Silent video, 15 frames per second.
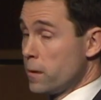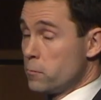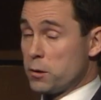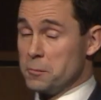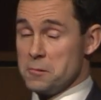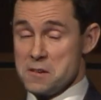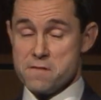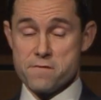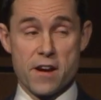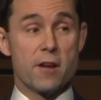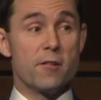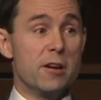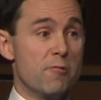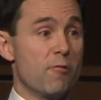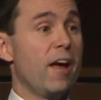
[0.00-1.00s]
probably
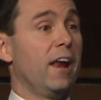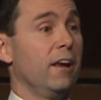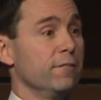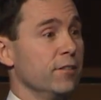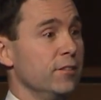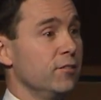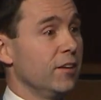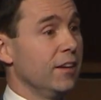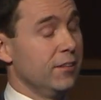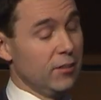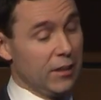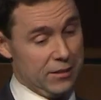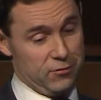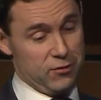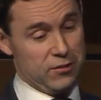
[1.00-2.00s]
very relevant in,
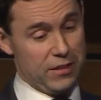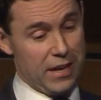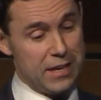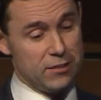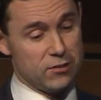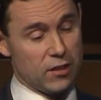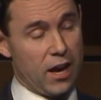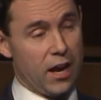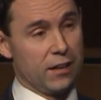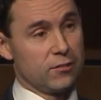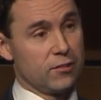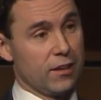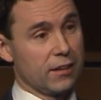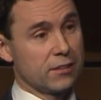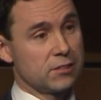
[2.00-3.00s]
in today's
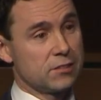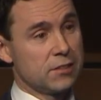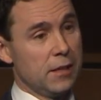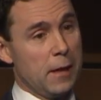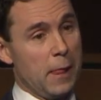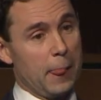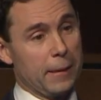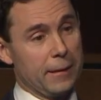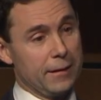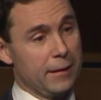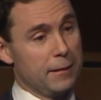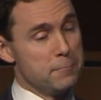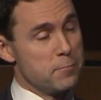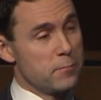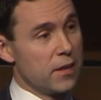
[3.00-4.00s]
context
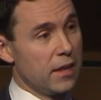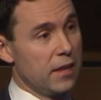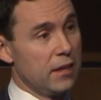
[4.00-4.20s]
um,